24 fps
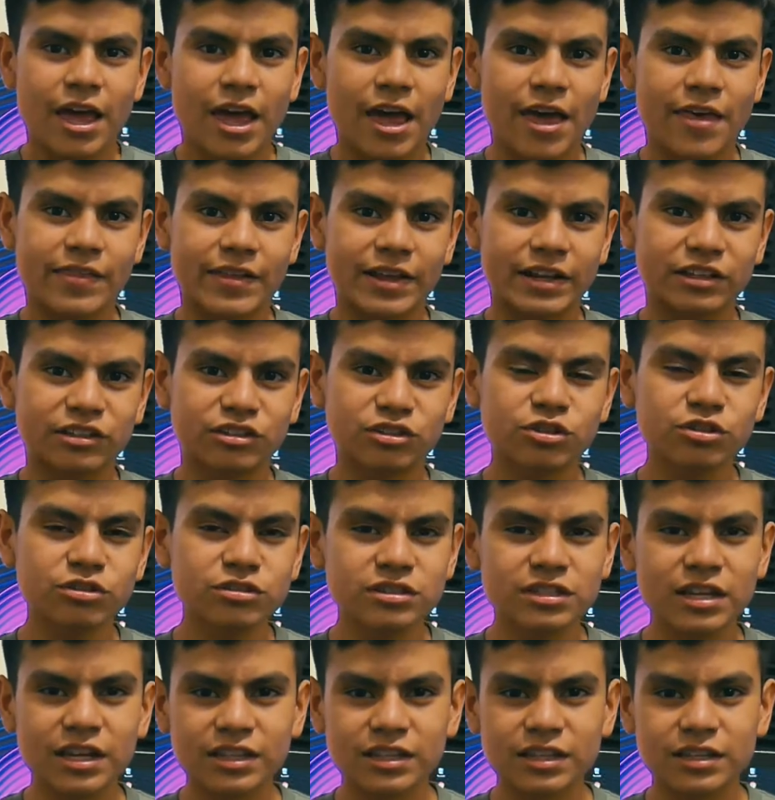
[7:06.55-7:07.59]
And then
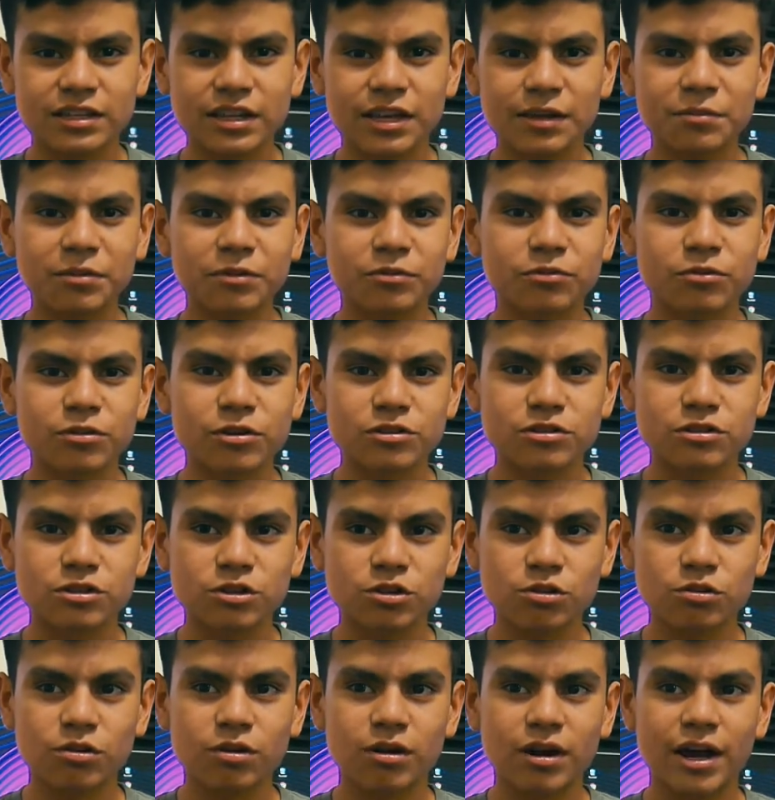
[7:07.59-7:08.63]
Tuesday, the day before
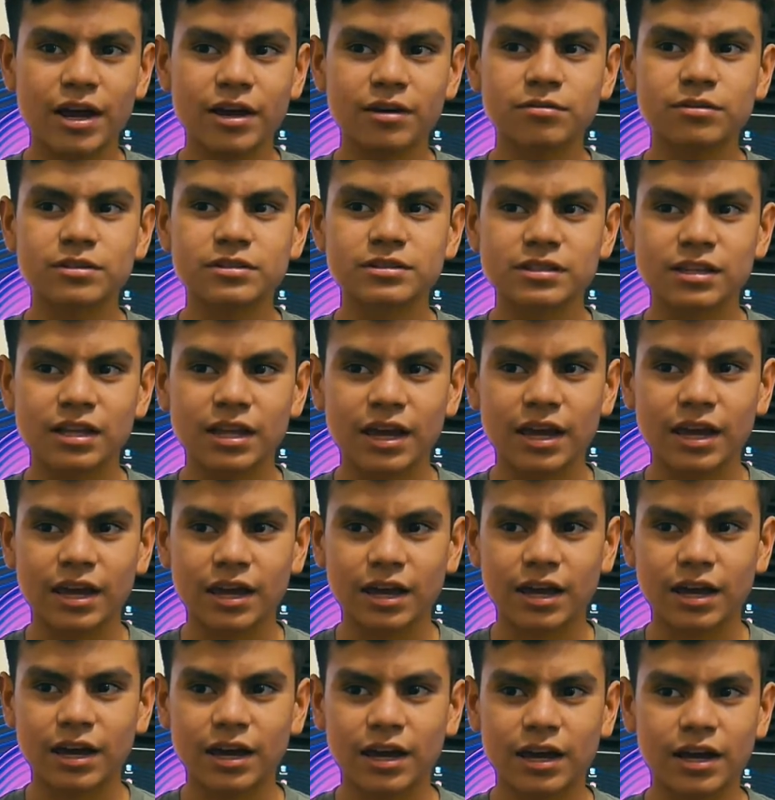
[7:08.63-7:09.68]
school, I was
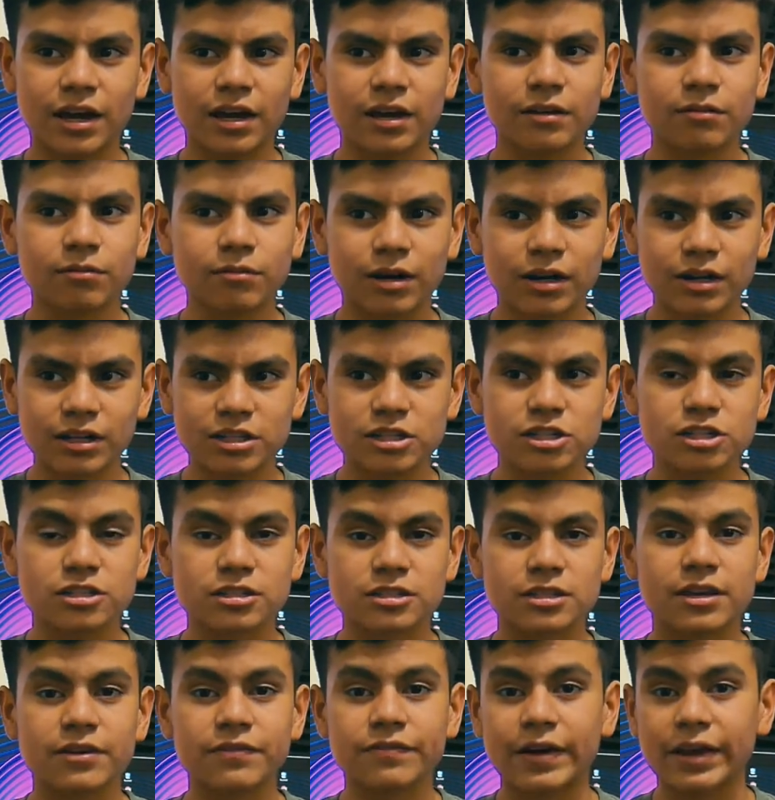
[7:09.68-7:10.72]
like, I want to
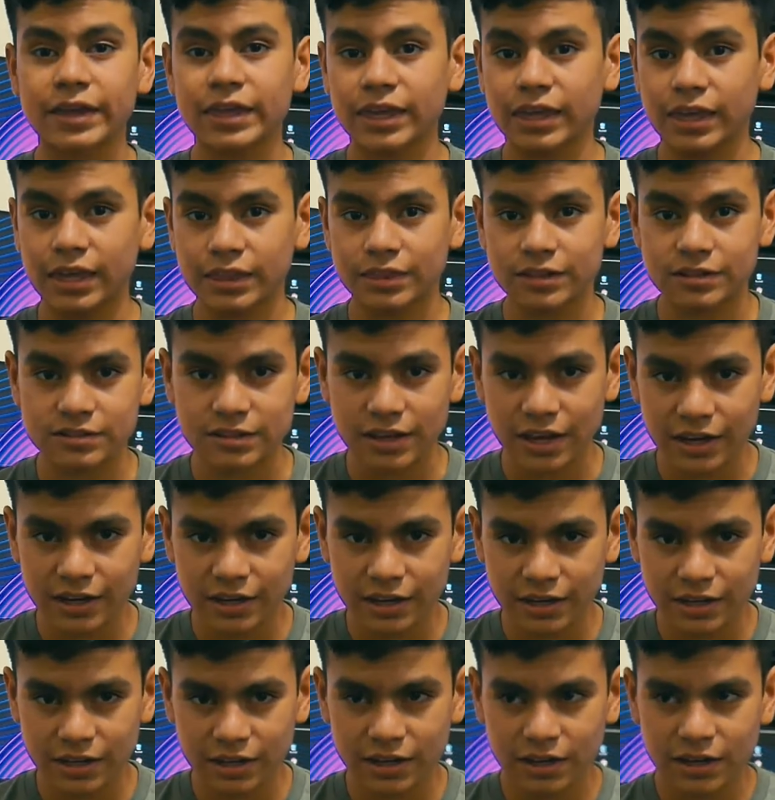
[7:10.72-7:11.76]
just see if I could get this
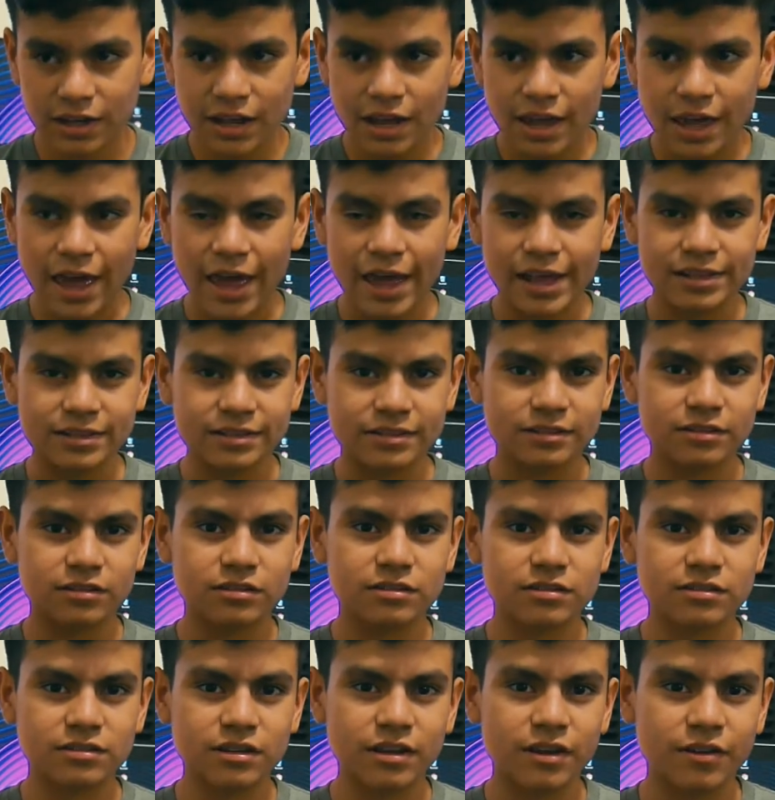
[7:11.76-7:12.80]
edited and
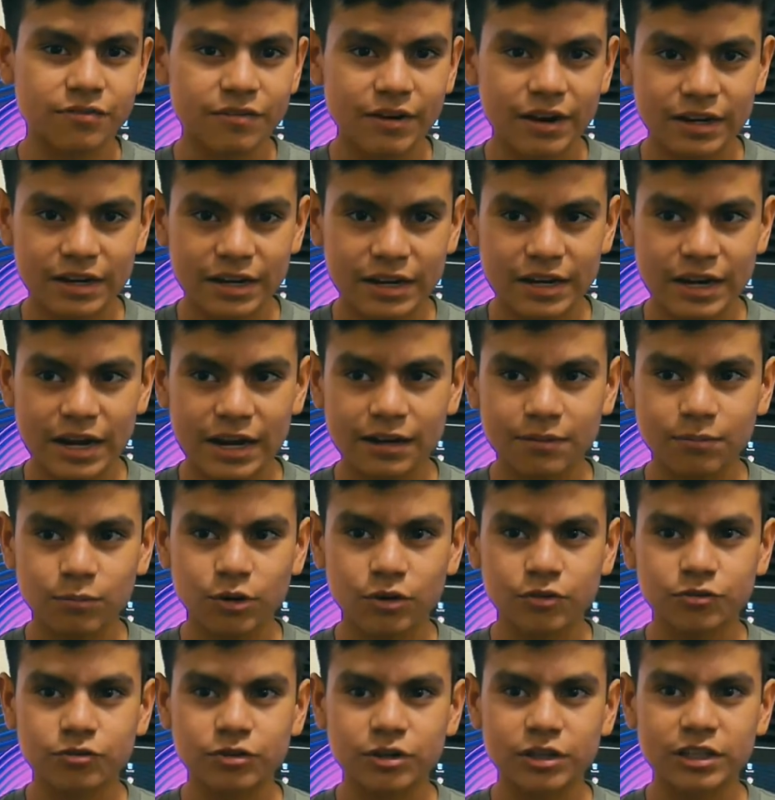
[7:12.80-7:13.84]
see if I need any
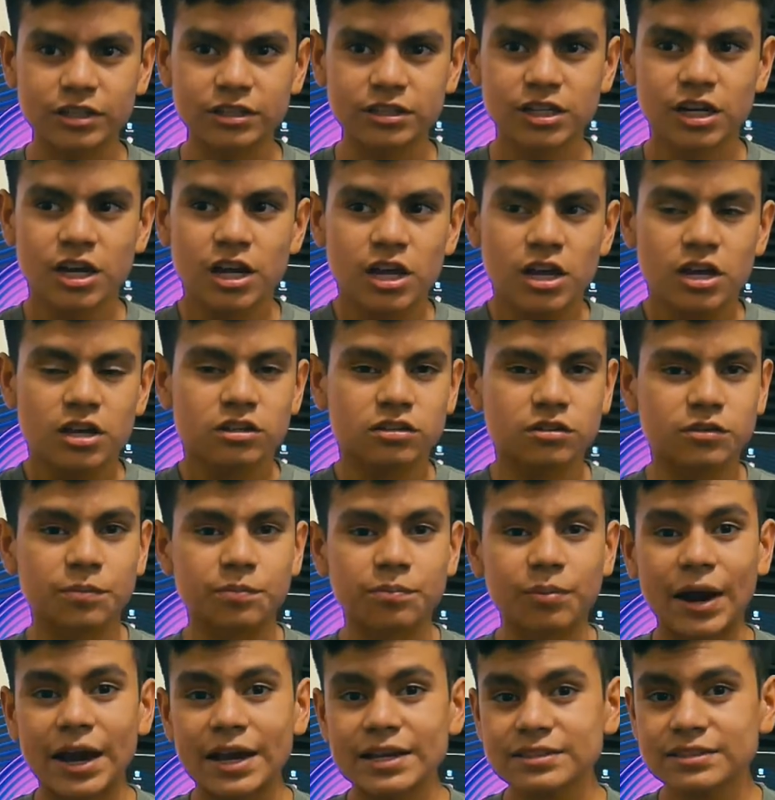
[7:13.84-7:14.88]
more footage.
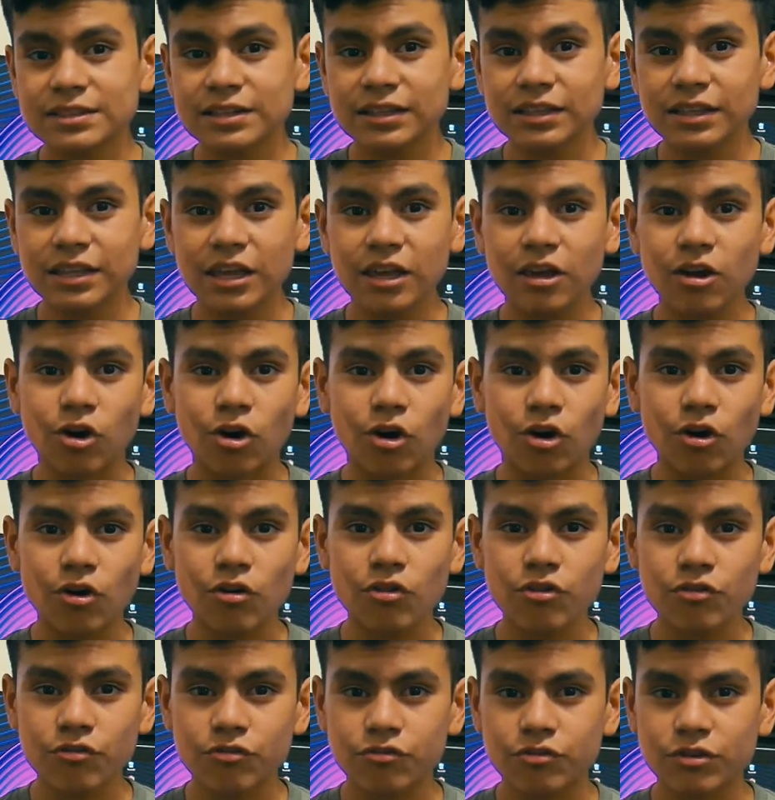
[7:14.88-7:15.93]
Surprisingly,
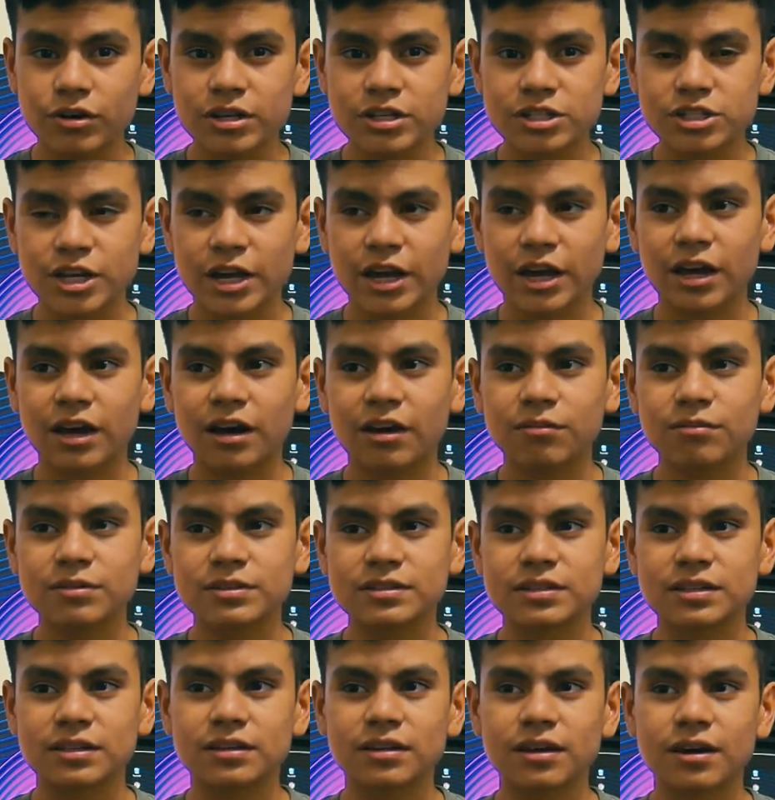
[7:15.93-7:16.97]
all the footage I got
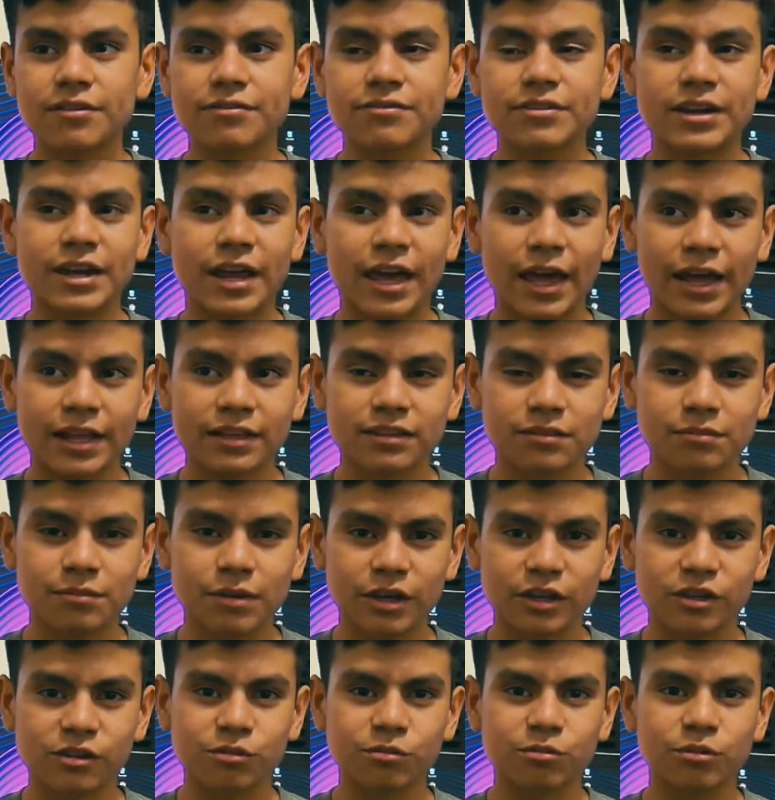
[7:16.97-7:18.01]
was enough, and I had to
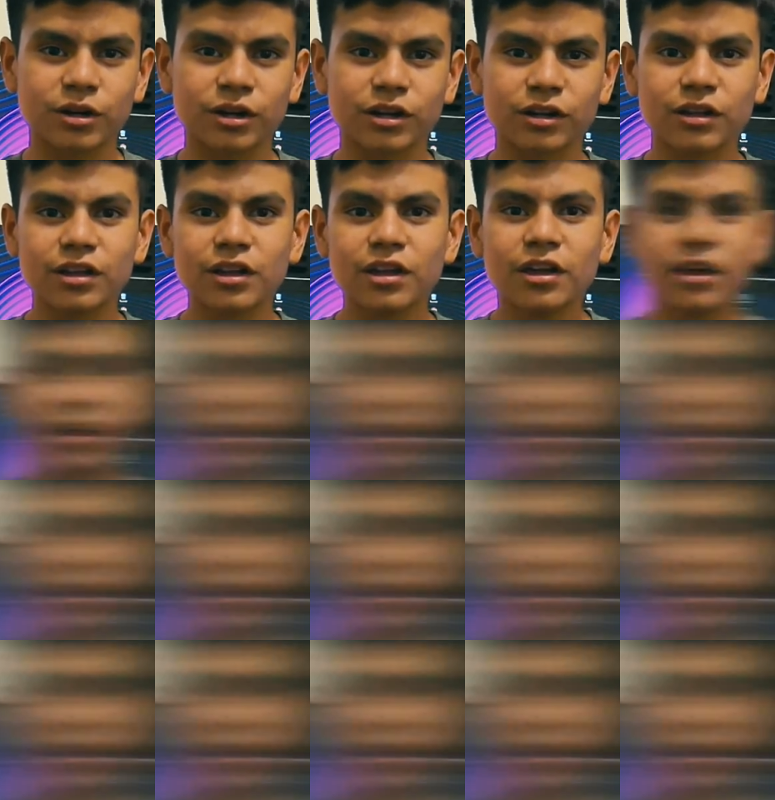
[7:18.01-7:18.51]
make it work.